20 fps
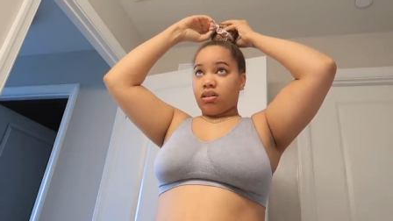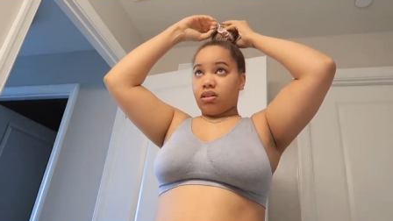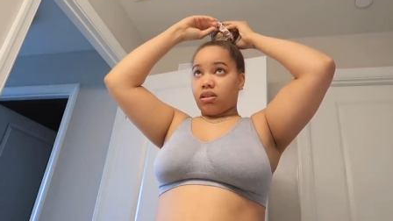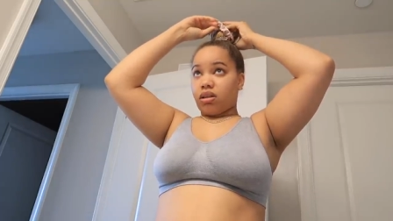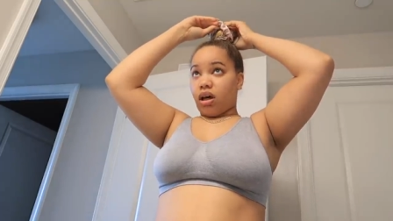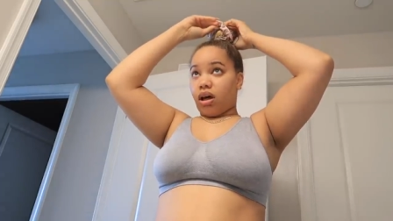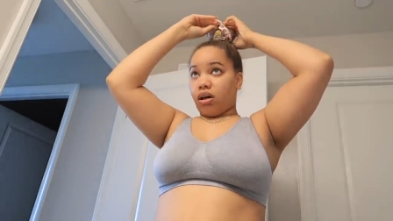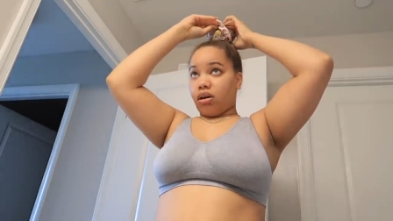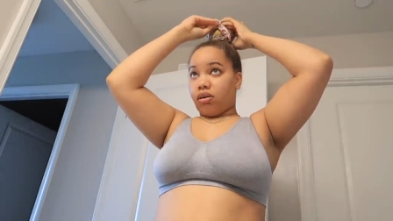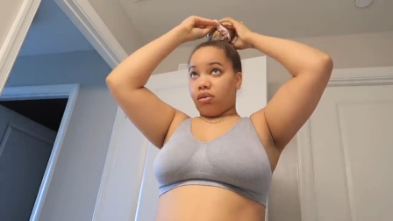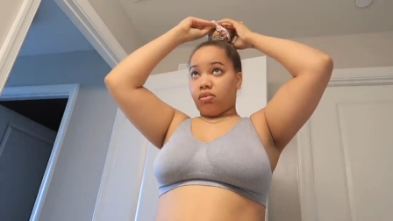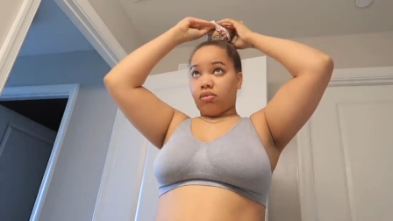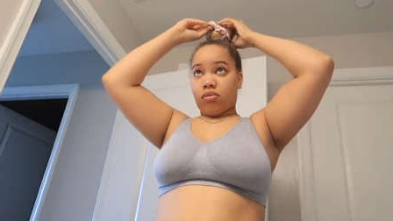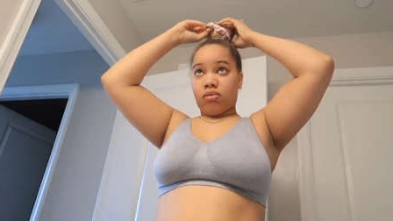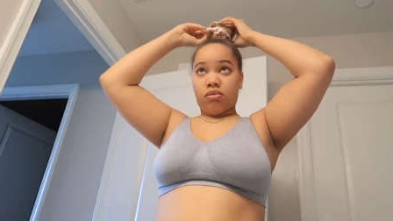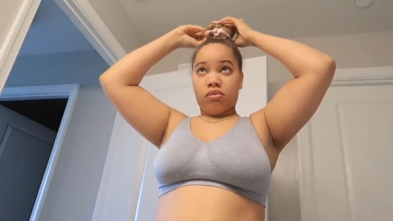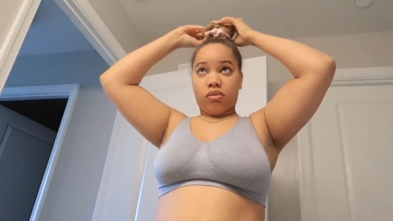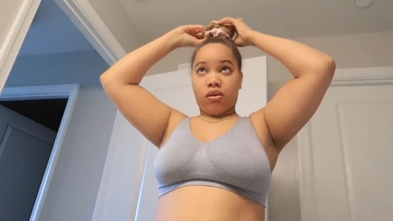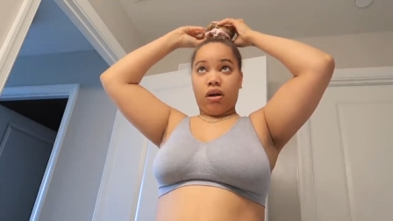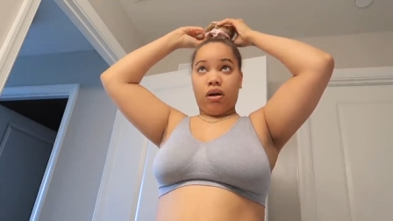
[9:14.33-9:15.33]
So
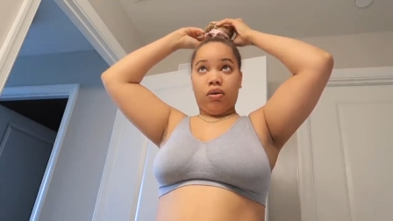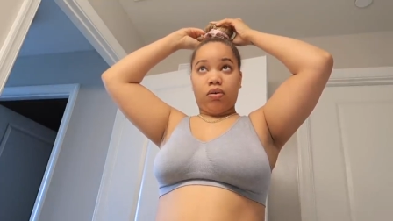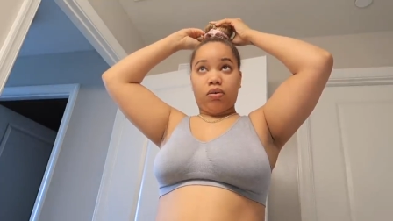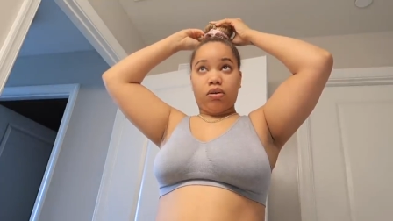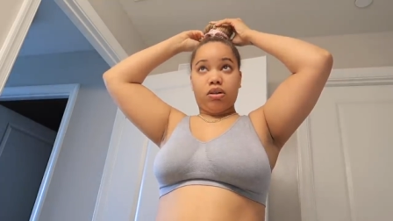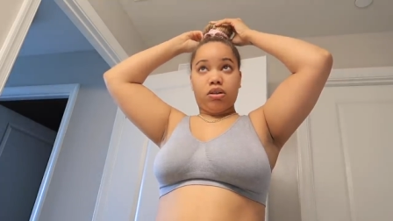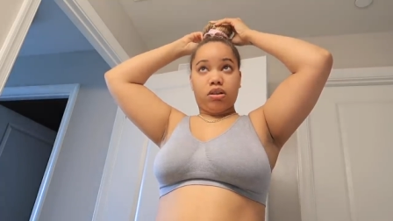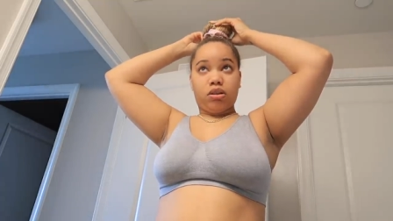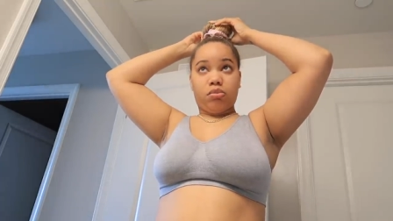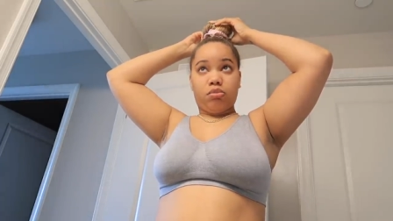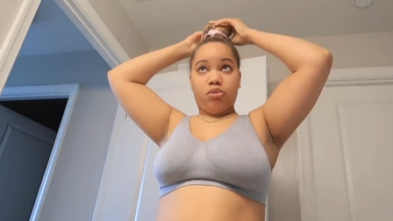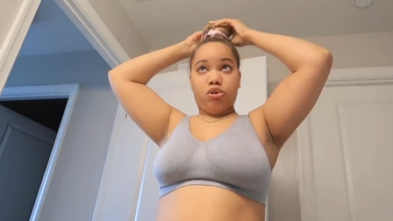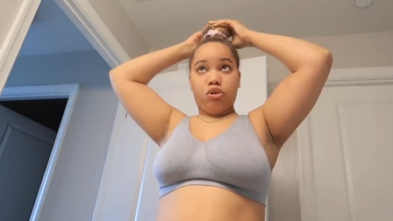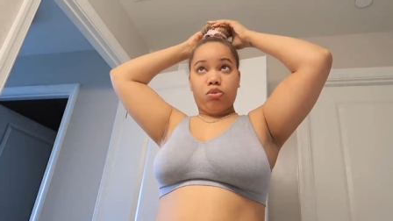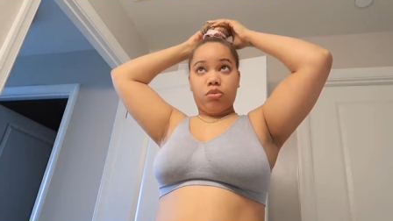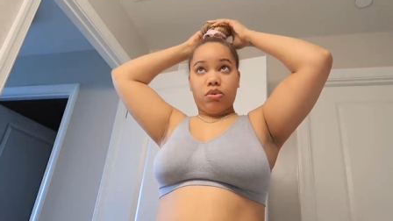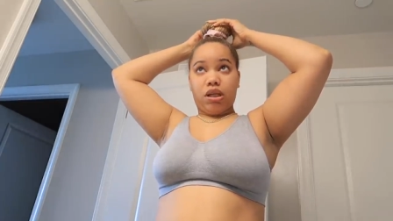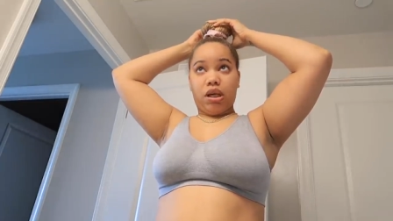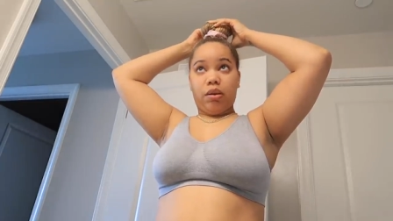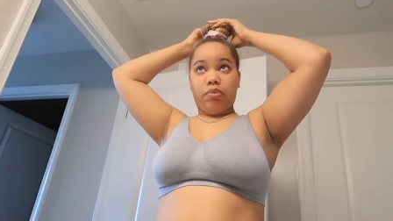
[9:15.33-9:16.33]
I ordered some
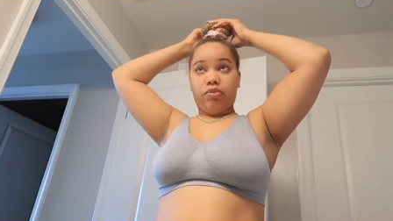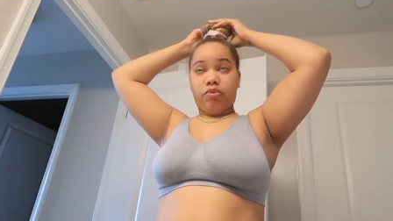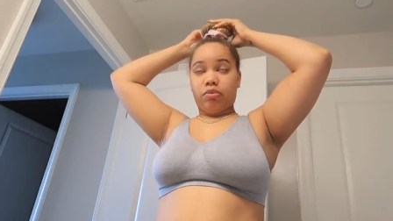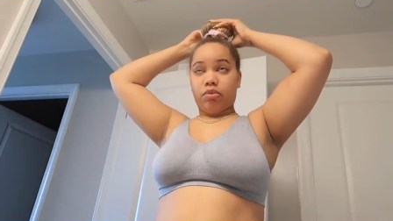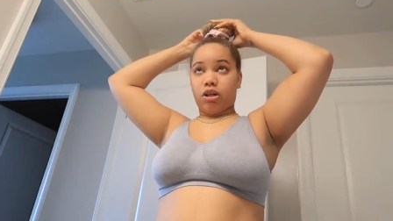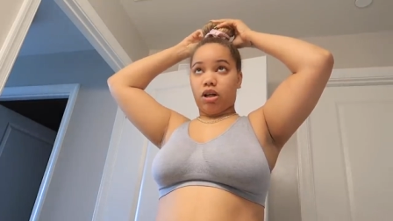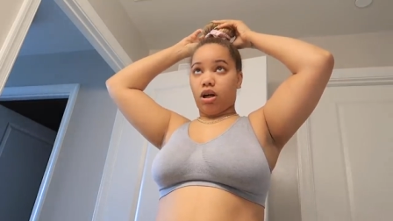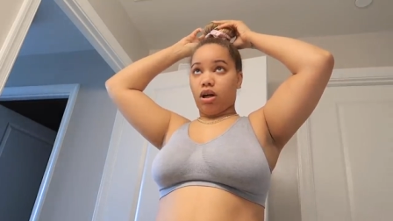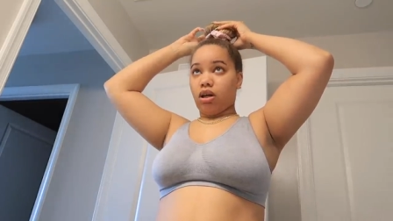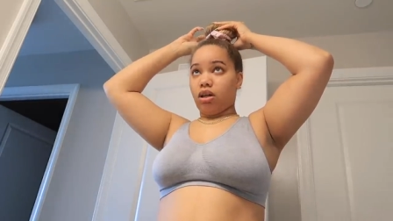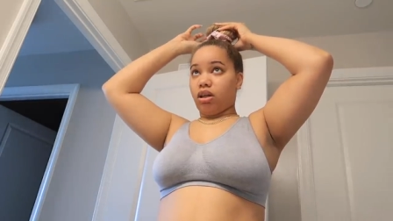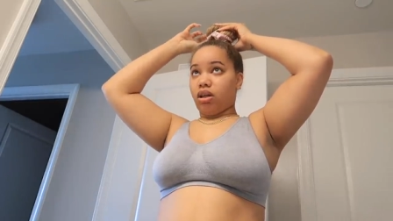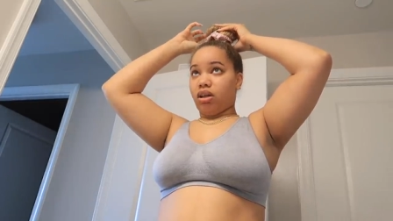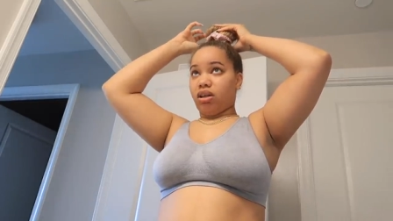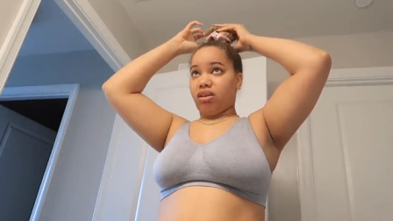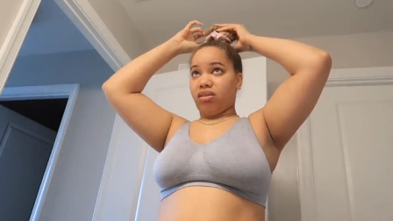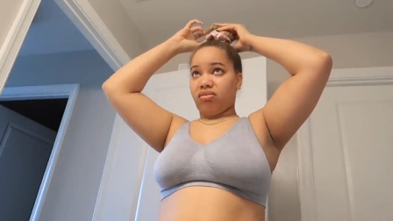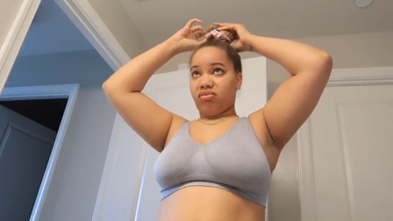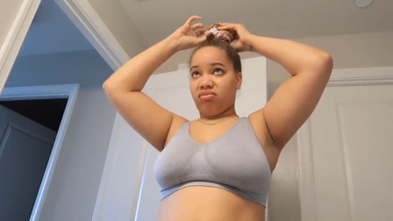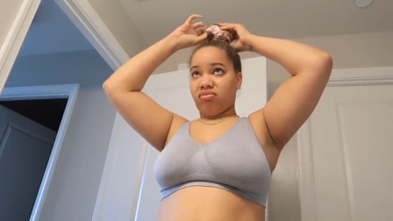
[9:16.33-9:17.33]
boob tape from
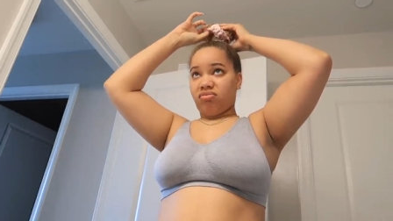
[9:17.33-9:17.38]
Target.